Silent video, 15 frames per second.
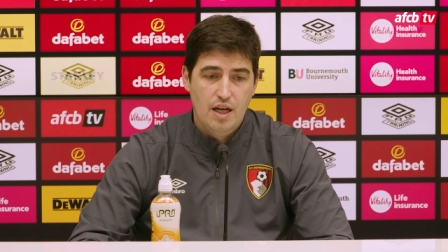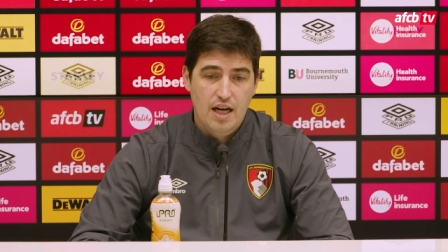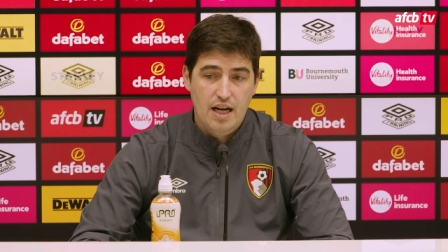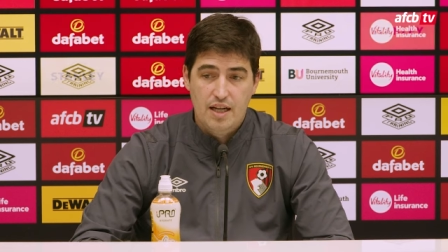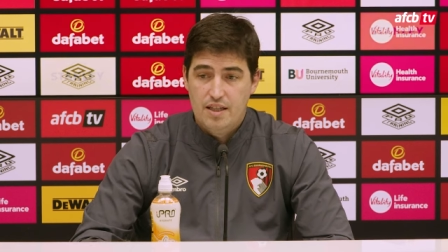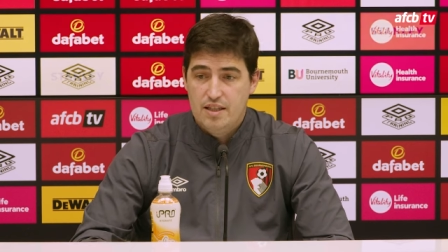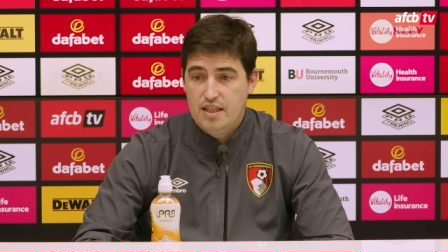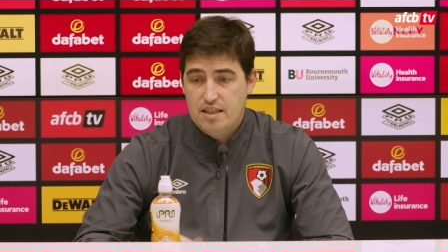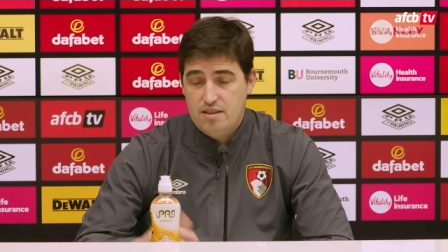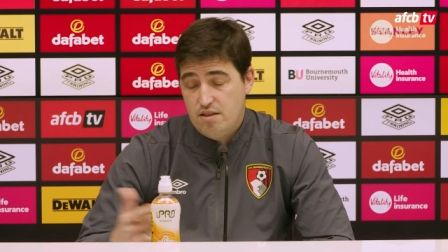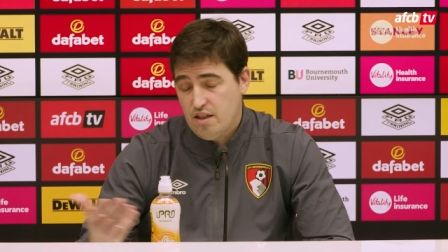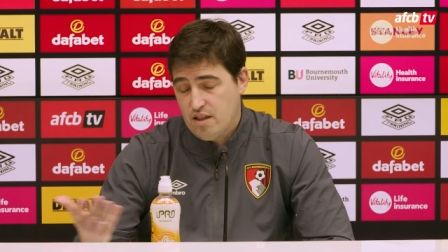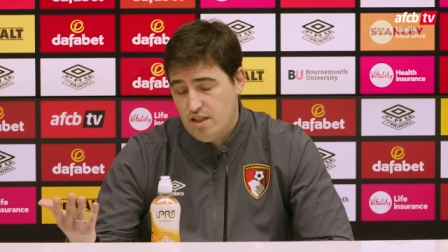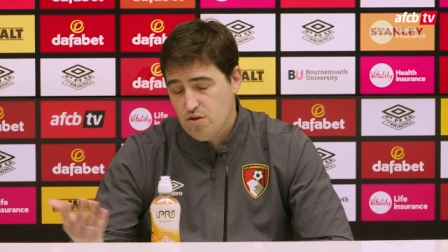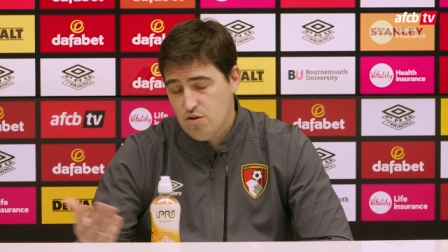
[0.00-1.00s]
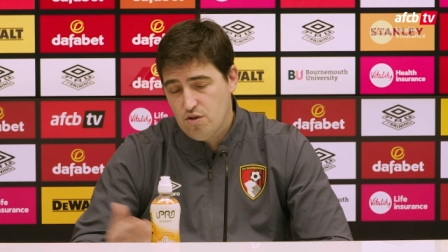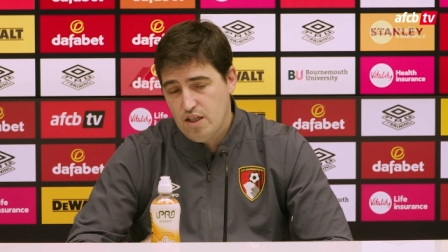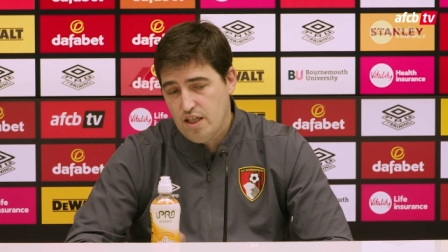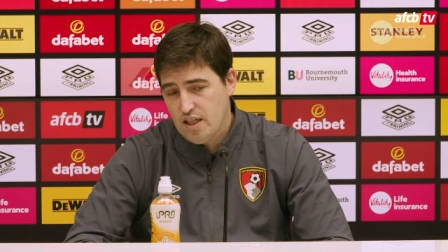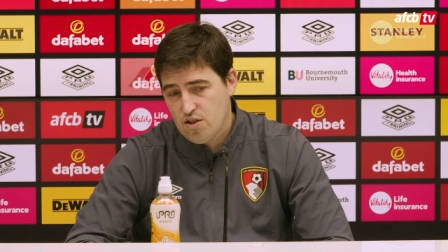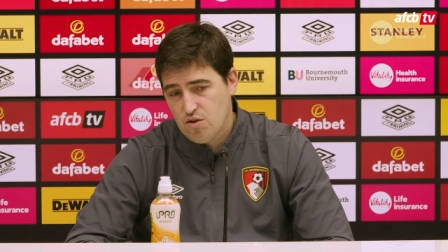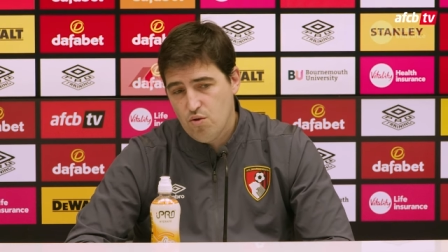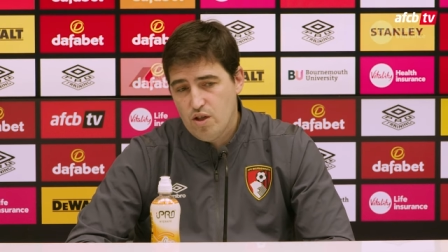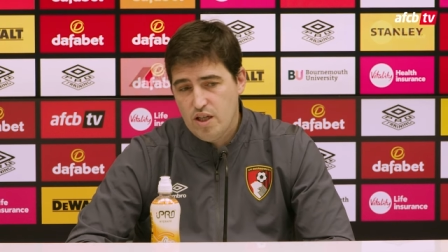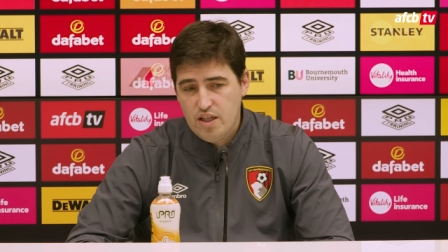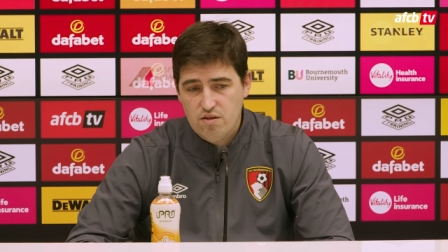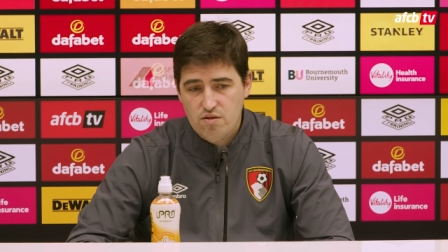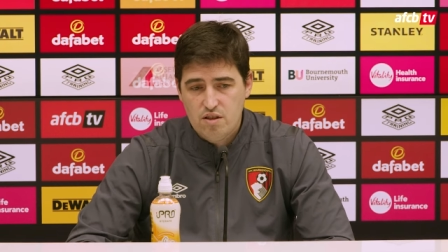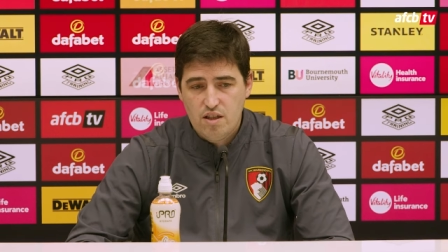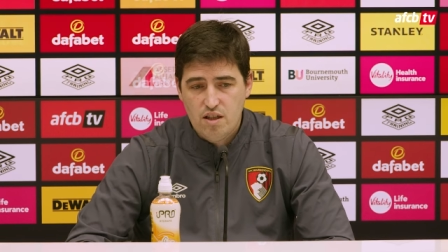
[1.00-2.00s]
And that's the reason they are so high
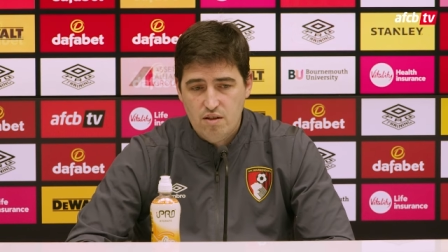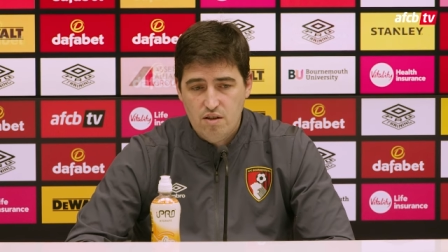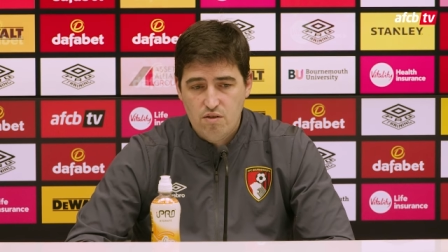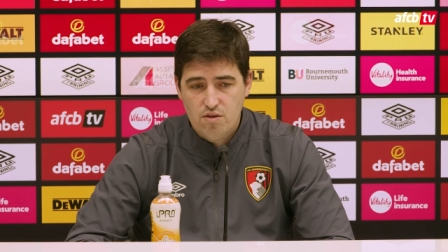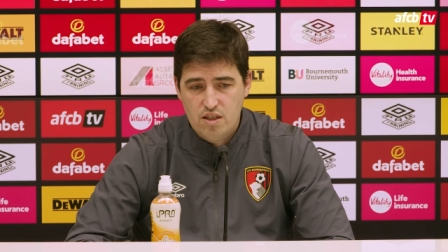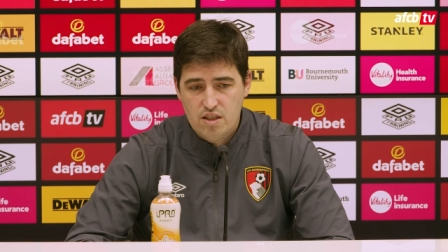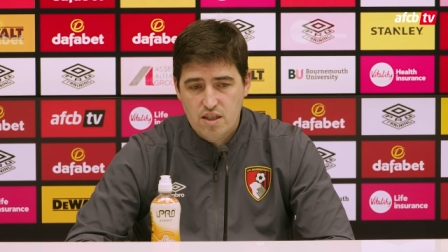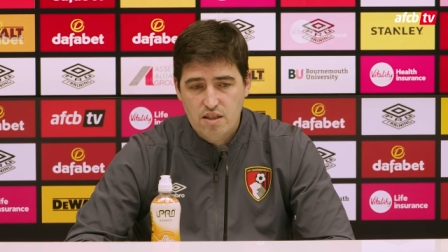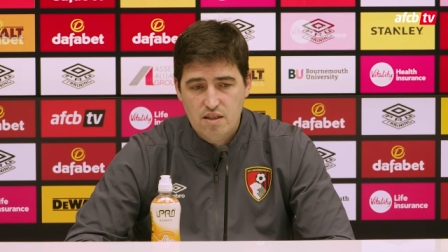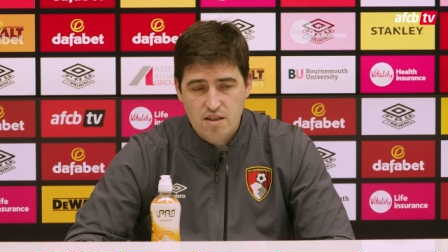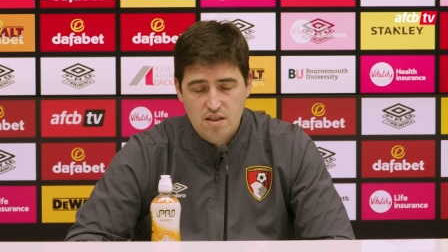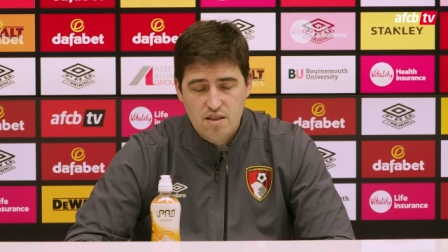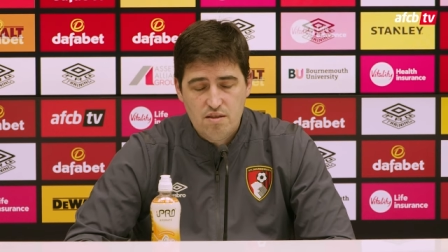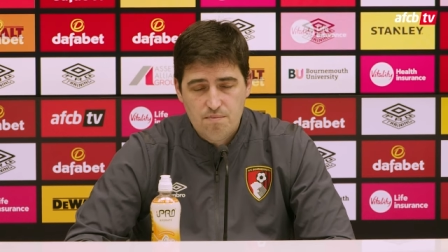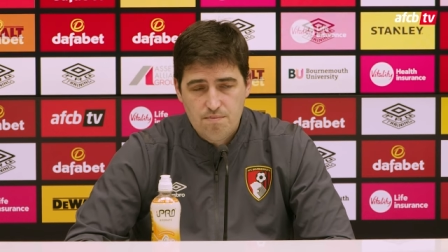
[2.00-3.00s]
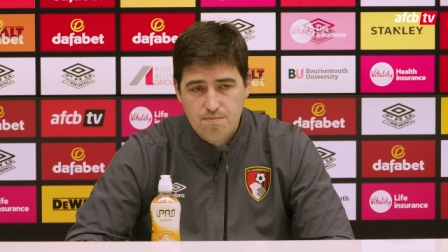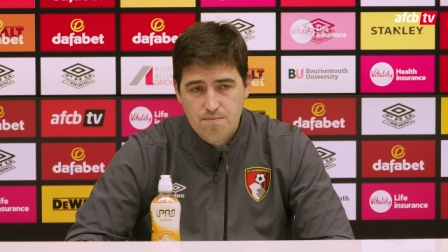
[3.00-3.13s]
in the standings.